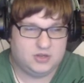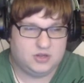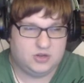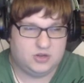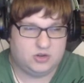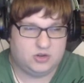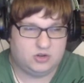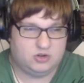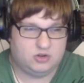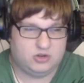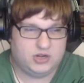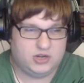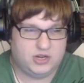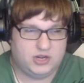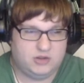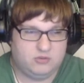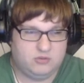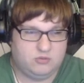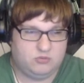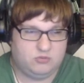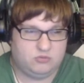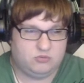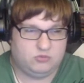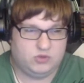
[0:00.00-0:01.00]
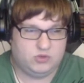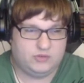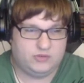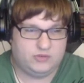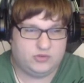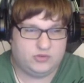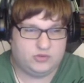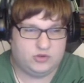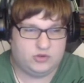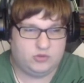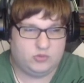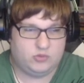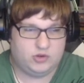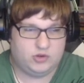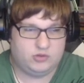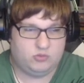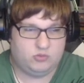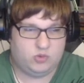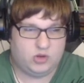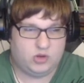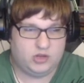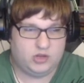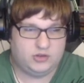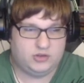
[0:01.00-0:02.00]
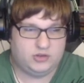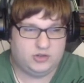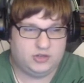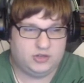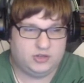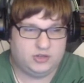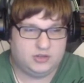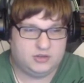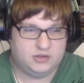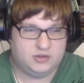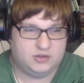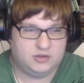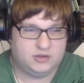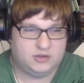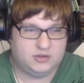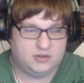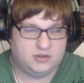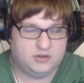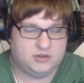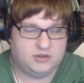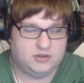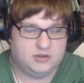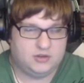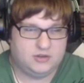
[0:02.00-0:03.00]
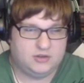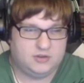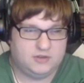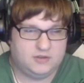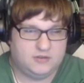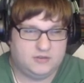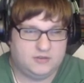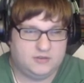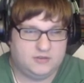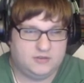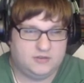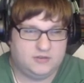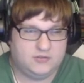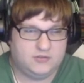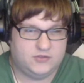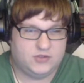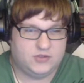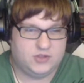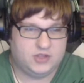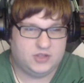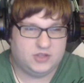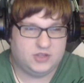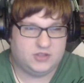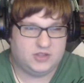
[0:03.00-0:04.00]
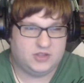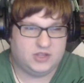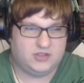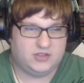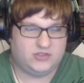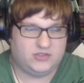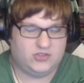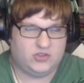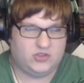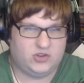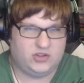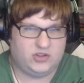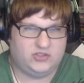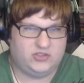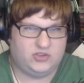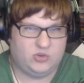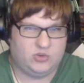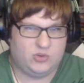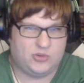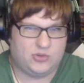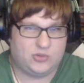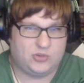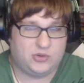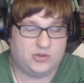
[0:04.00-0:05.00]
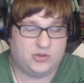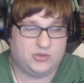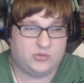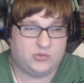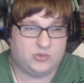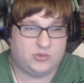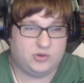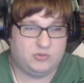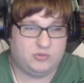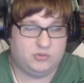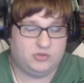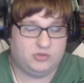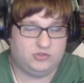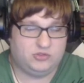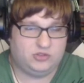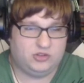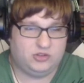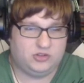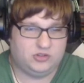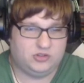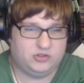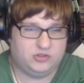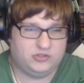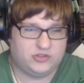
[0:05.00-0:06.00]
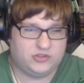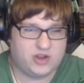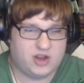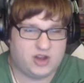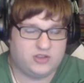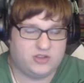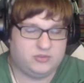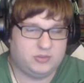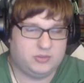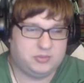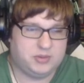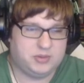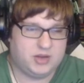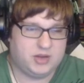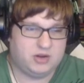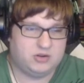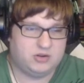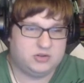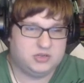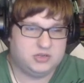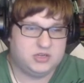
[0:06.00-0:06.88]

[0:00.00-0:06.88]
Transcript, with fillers: Alright, level 31 Wanda. I think it's 32 or 33 when she learns Cosmic Power.